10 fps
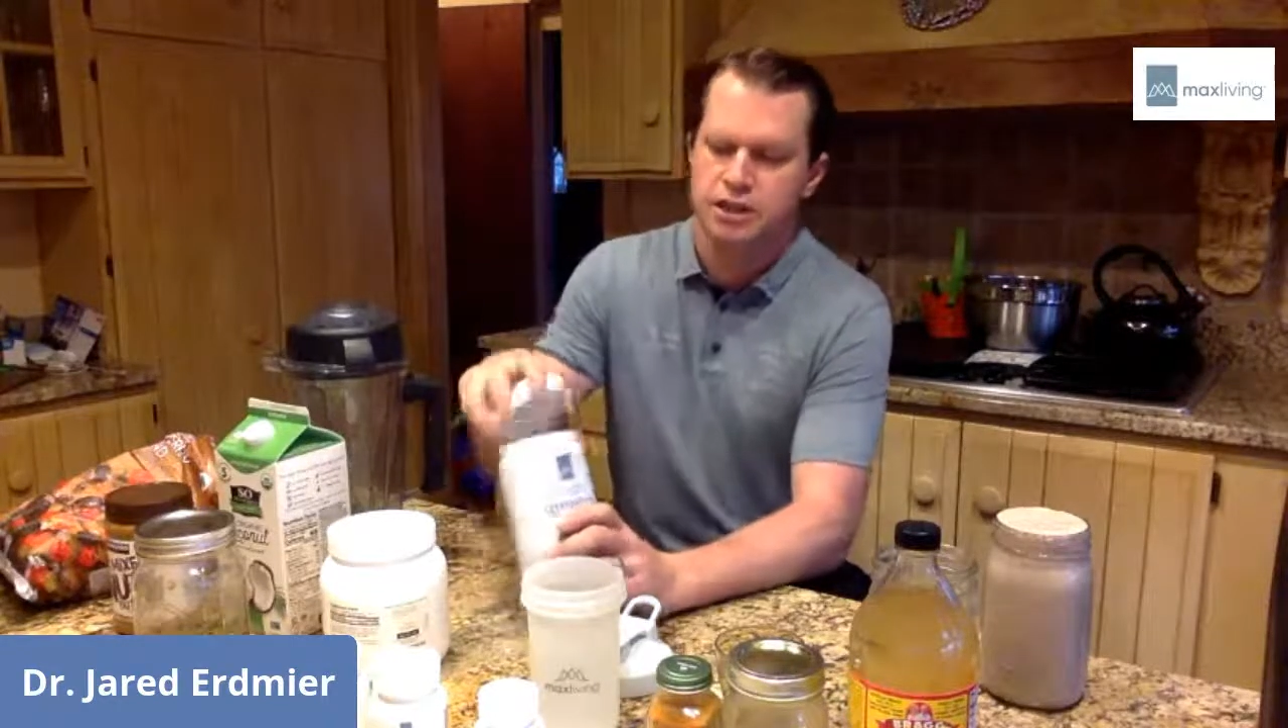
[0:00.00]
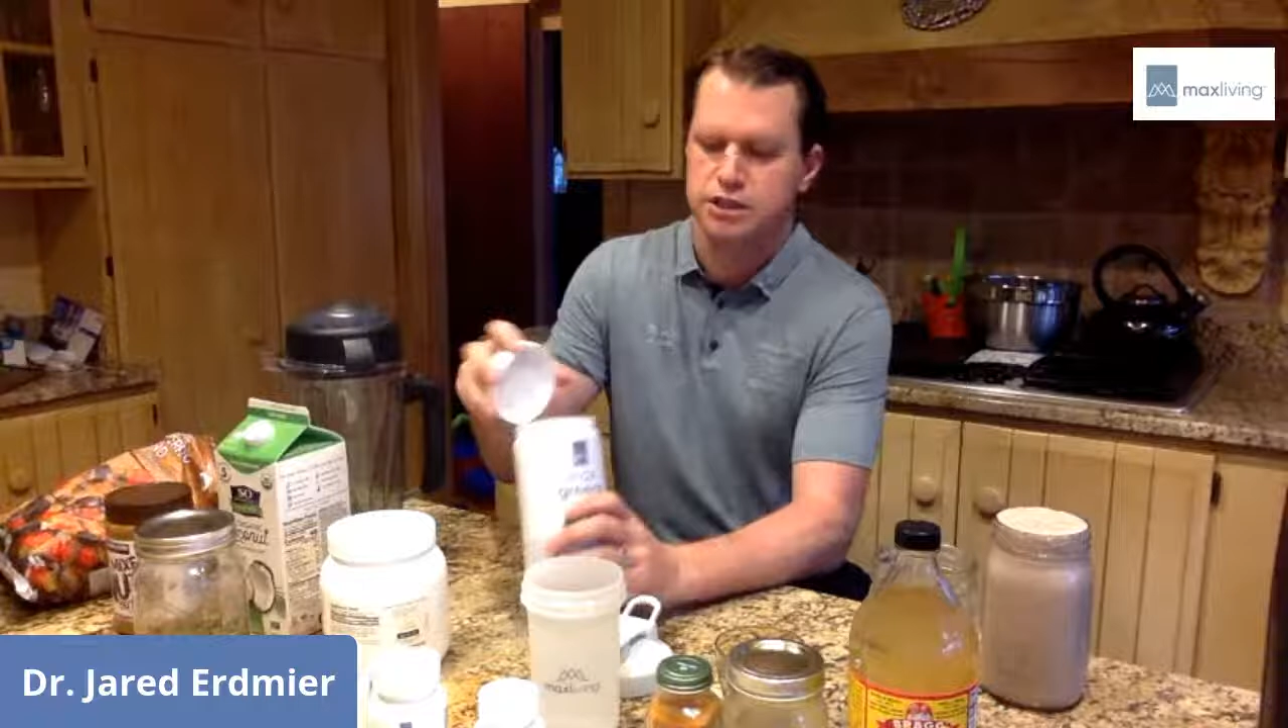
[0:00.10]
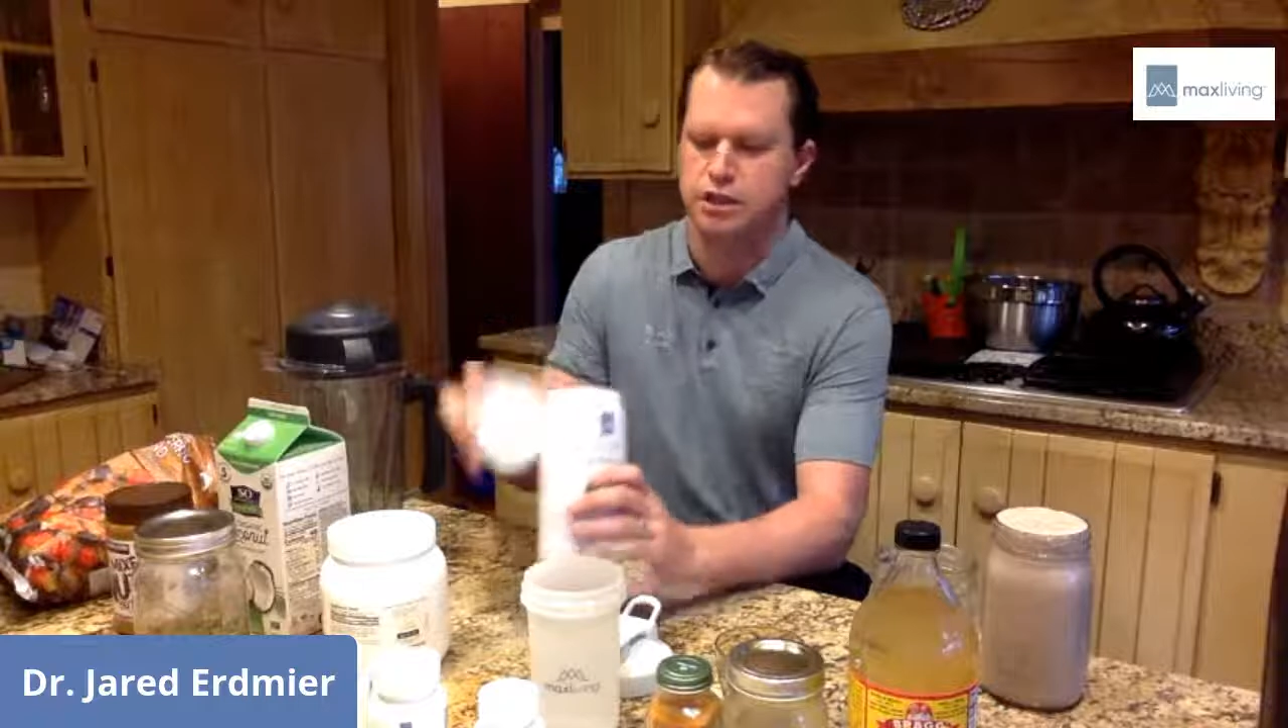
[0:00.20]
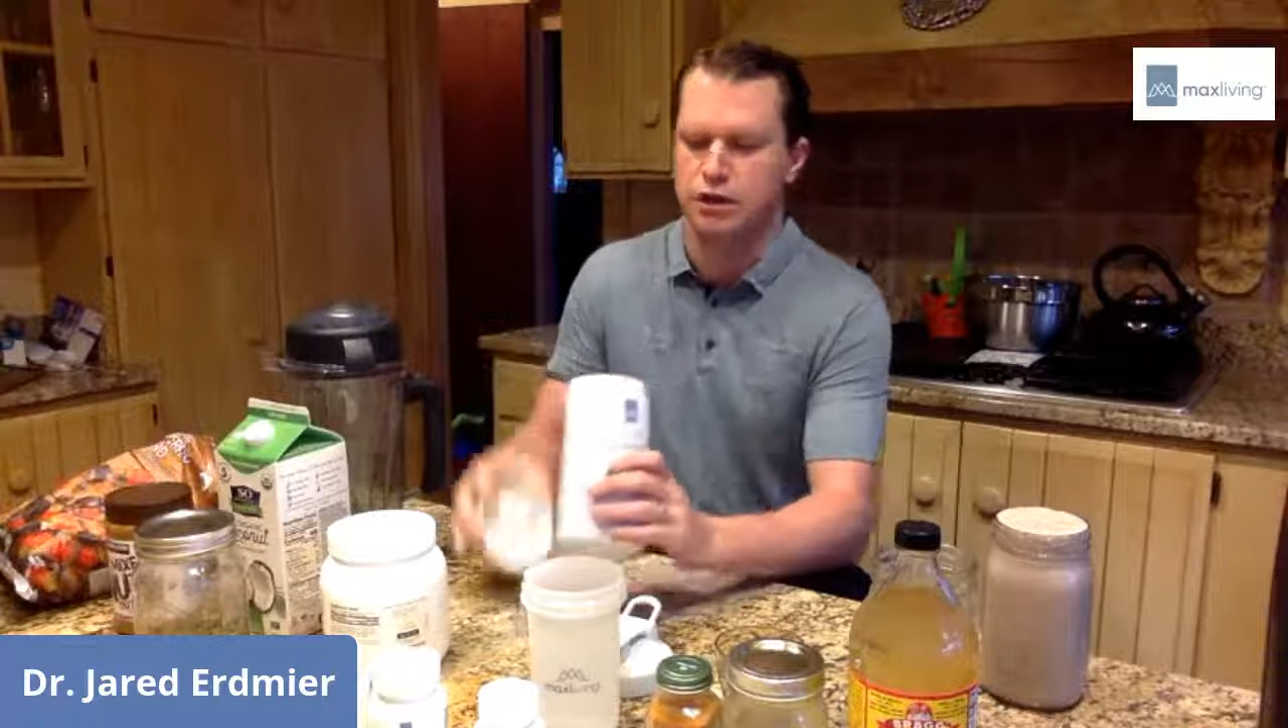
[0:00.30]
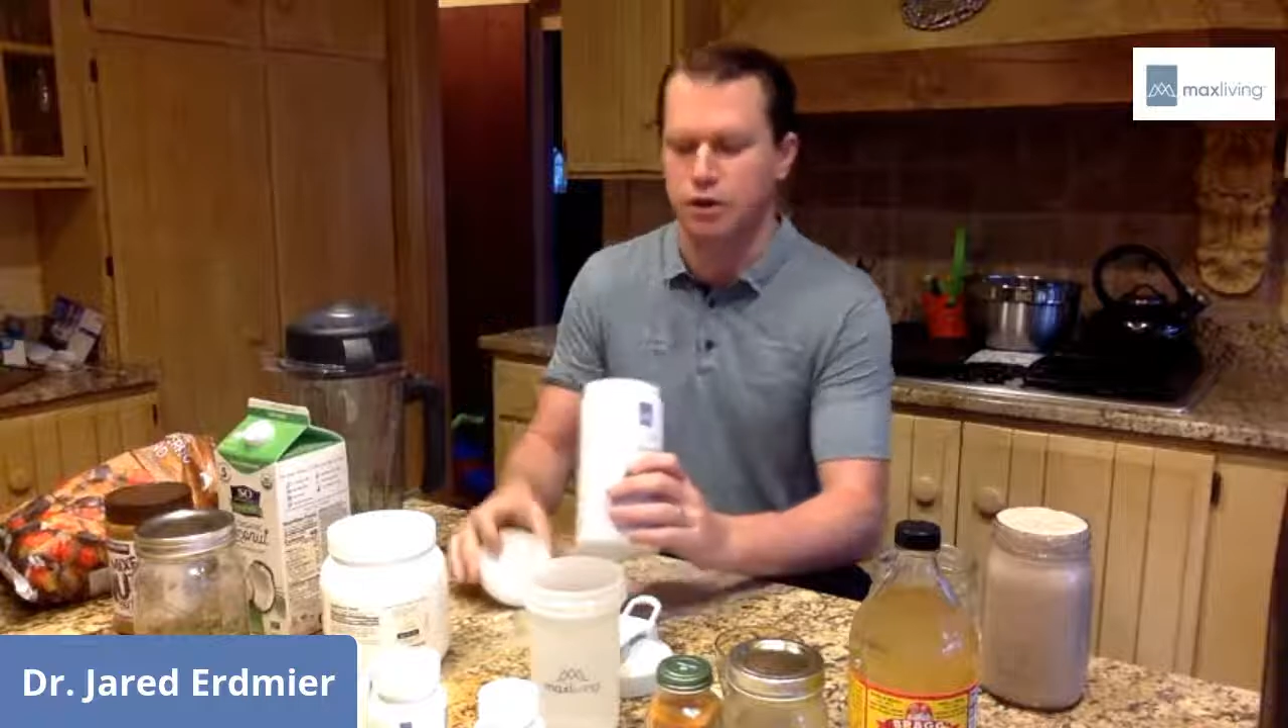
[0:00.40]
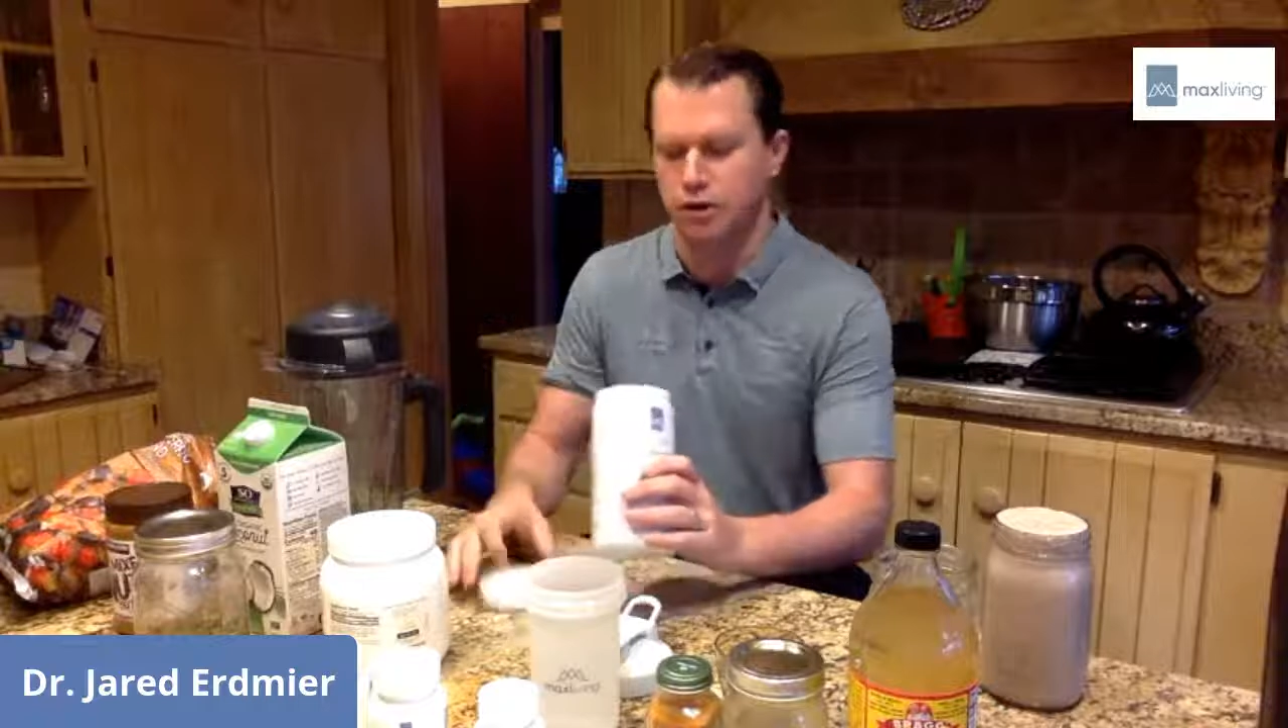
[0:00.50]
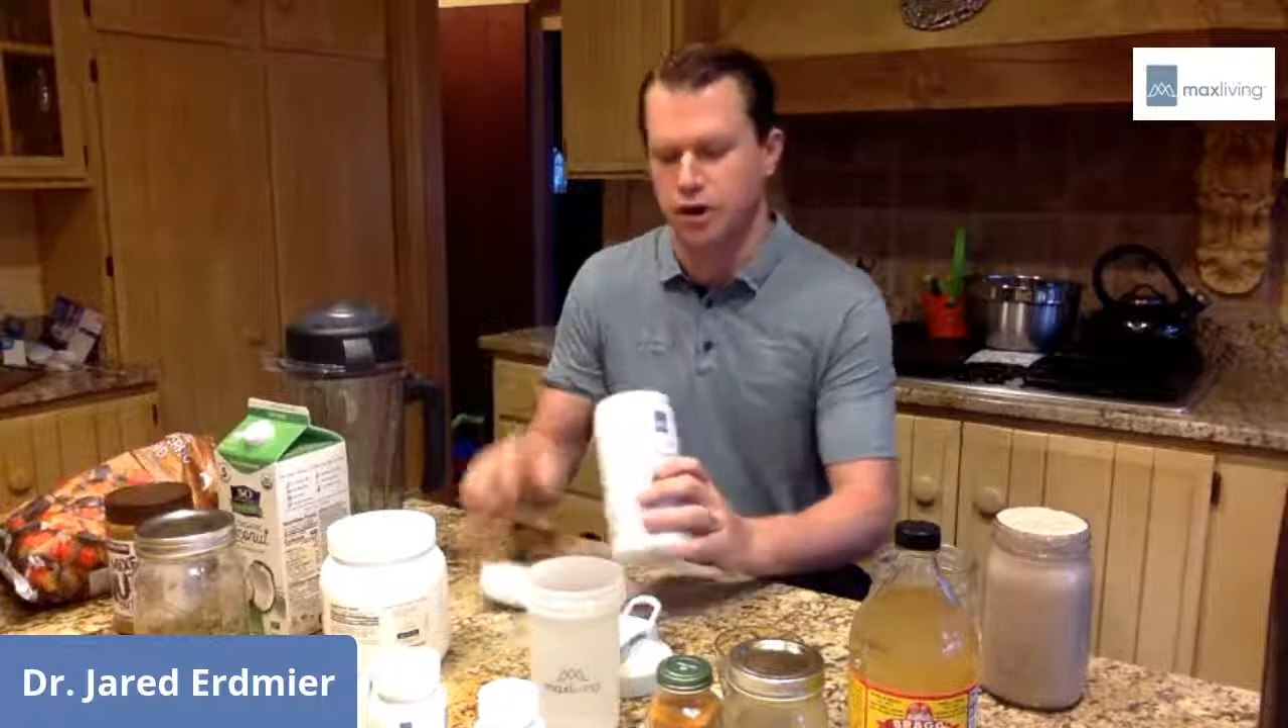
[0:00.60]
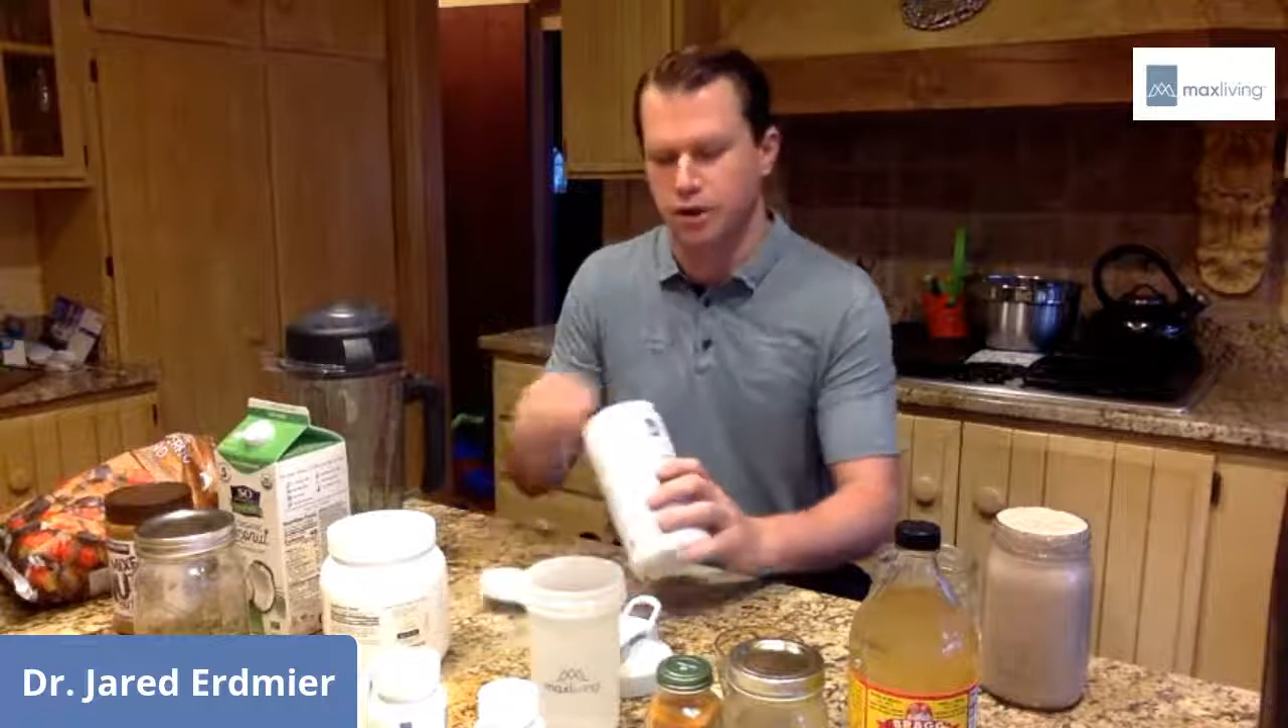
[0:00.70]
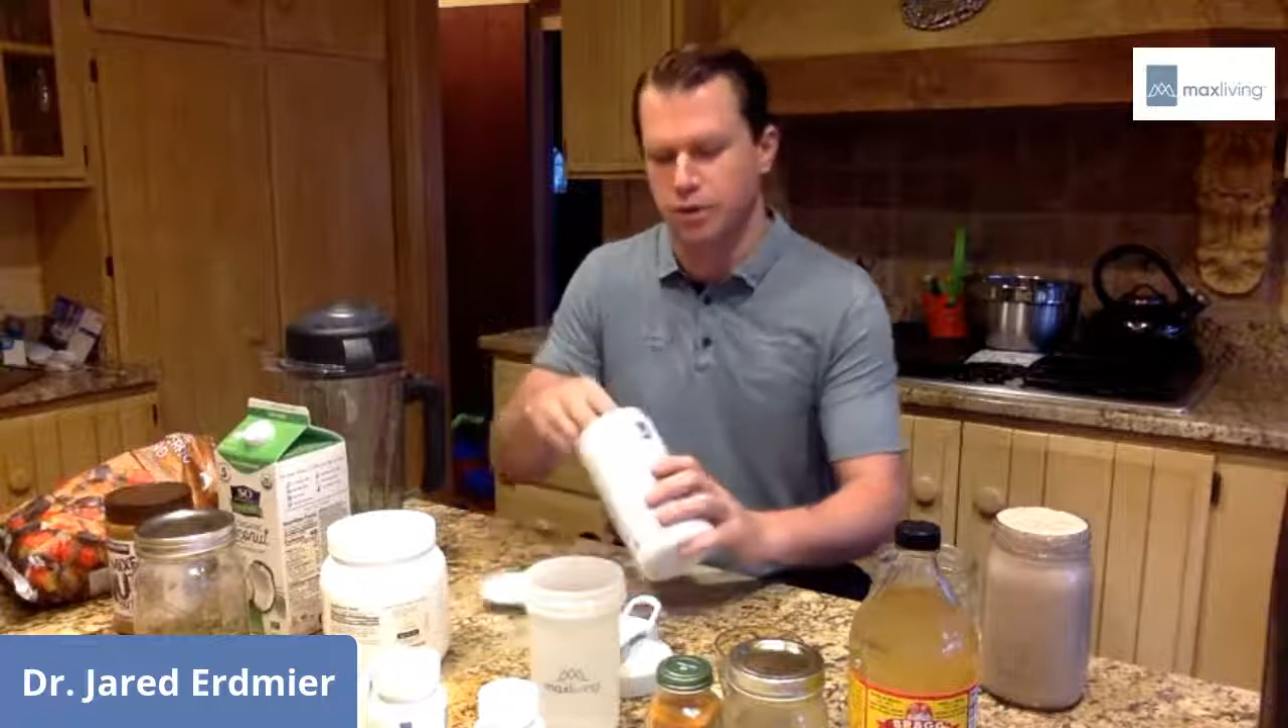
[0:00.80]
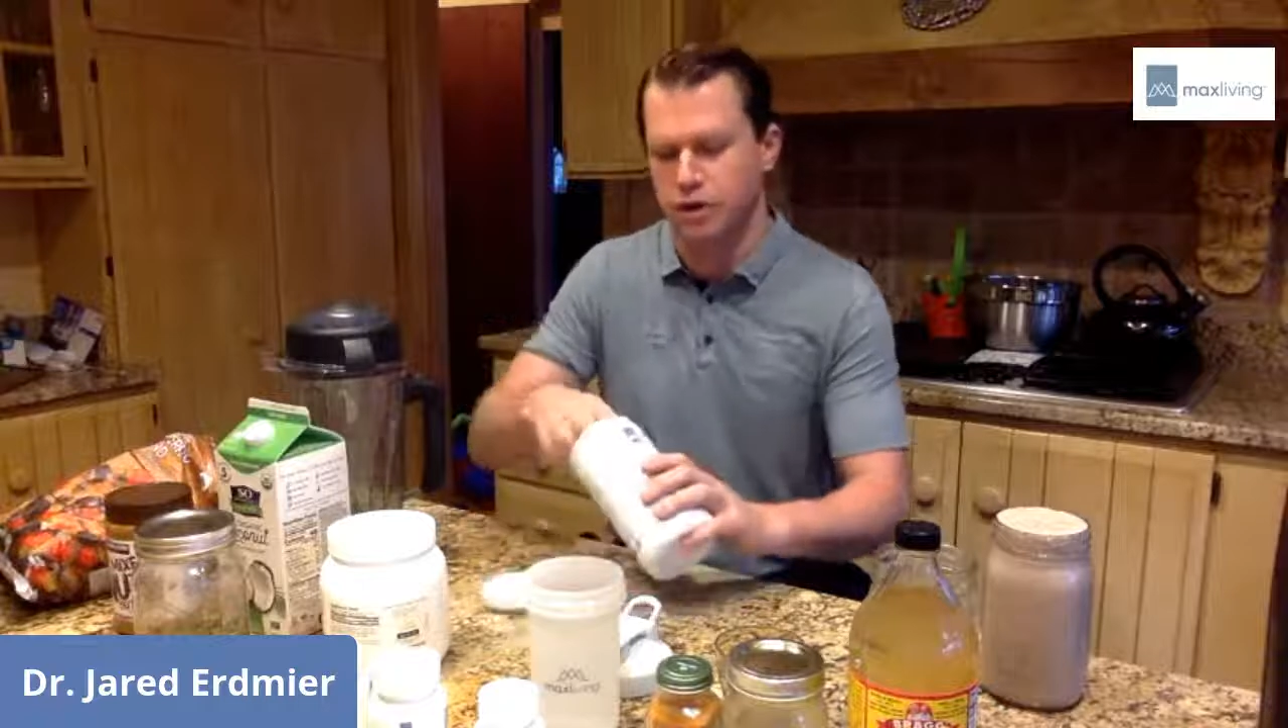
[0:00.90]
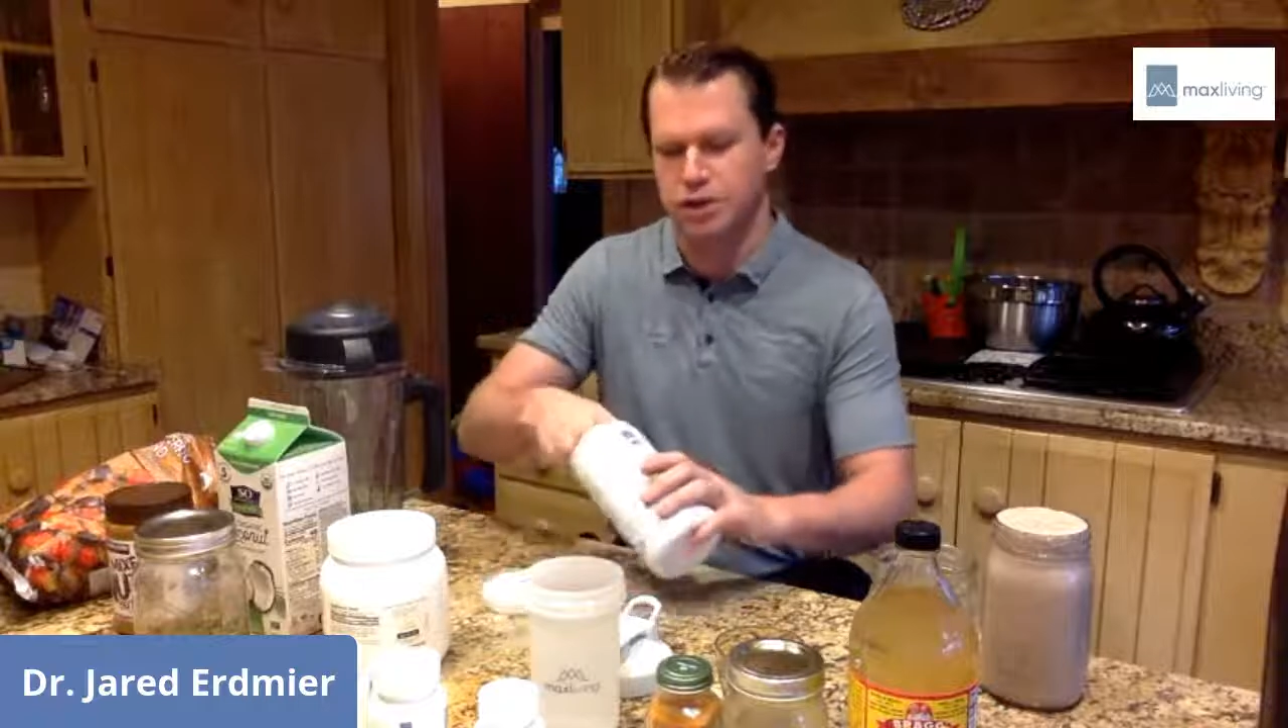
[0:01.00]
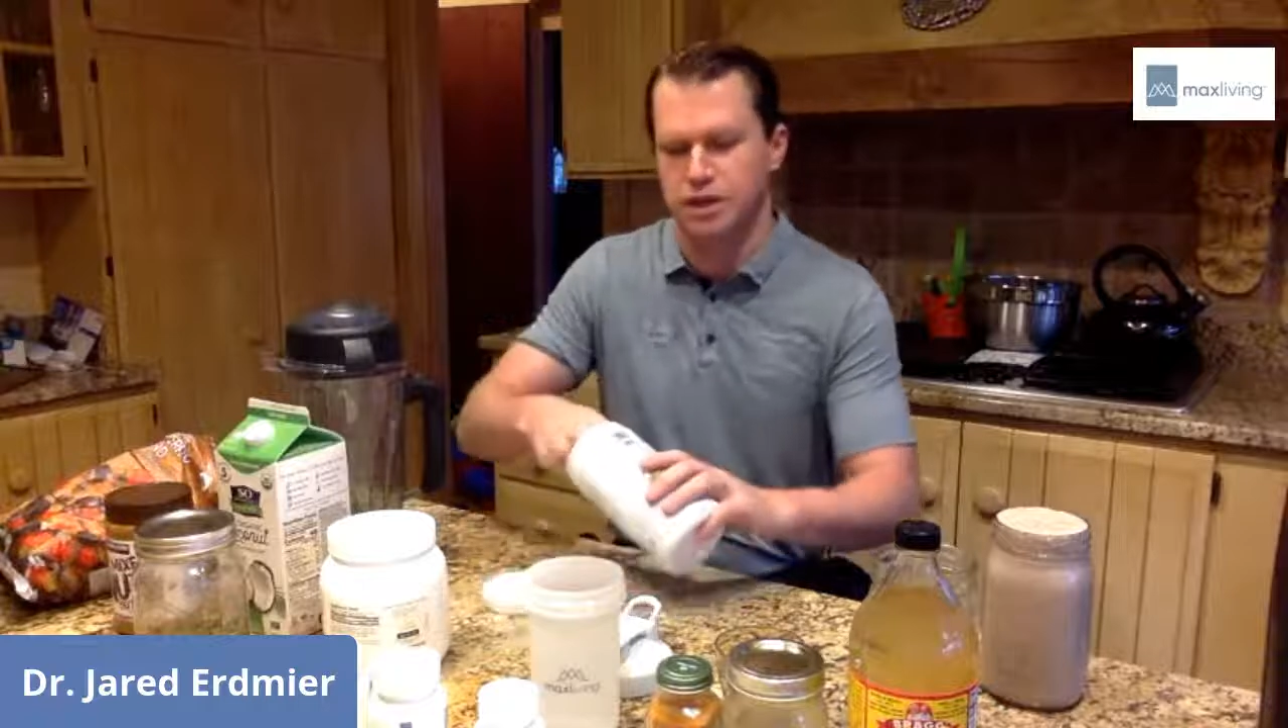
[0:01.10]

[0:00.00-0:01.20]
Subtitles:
to go along with